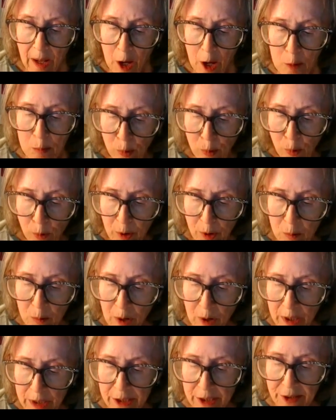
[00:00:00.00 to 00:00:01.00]
A boar
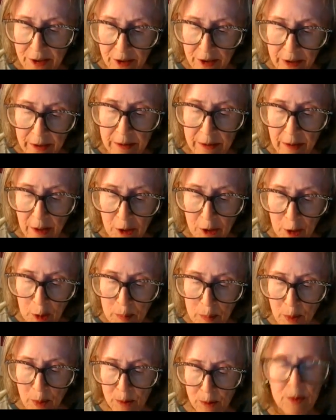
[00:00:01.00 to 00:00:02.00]
once on a
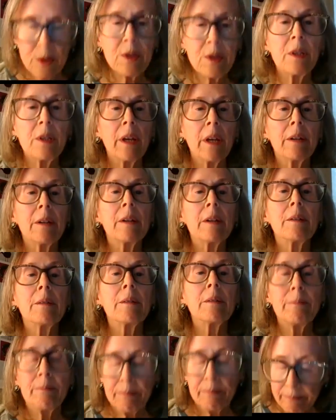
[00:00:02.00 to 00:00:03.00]
bone stick.
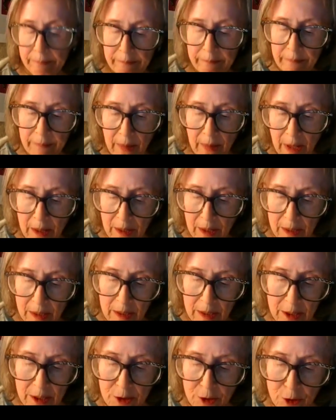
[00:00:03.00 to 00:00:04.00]

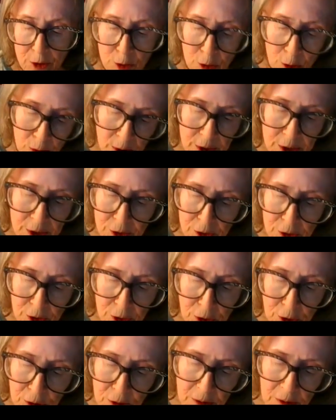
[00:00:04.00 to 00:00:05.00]
Stories
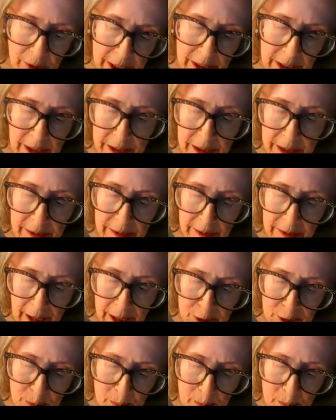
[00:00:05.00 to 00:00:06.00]
curated
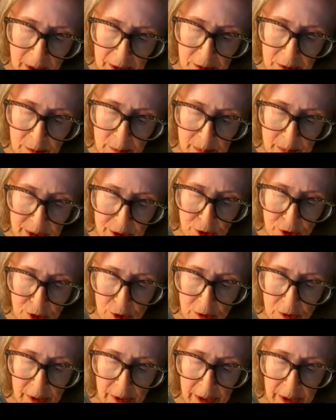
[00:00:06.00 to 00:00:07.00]
as modern
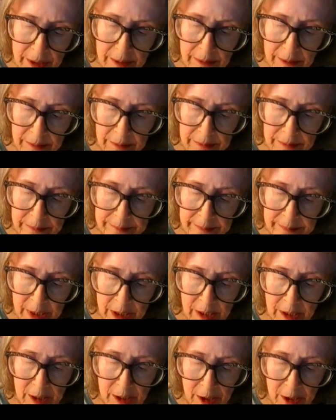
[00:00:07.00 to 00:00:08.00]
mystery,
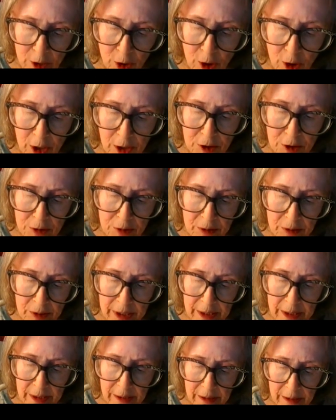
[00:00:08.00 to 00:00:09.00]

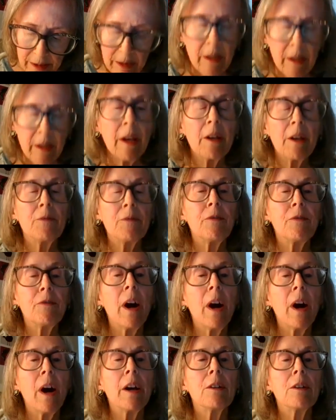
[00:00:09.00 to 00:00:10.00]
cautery and
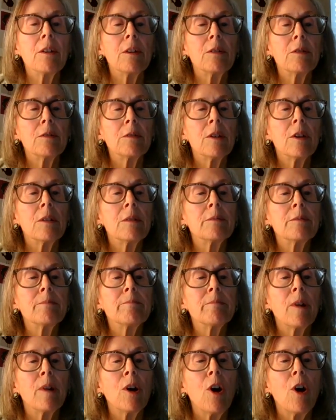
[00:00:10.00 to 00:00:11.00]
fire,
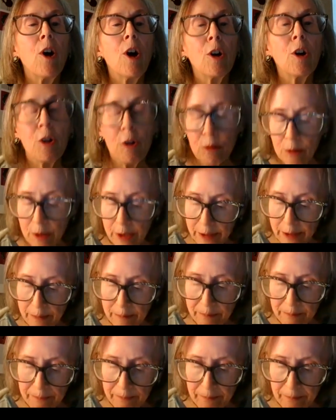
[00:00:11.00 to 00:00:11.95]
augury.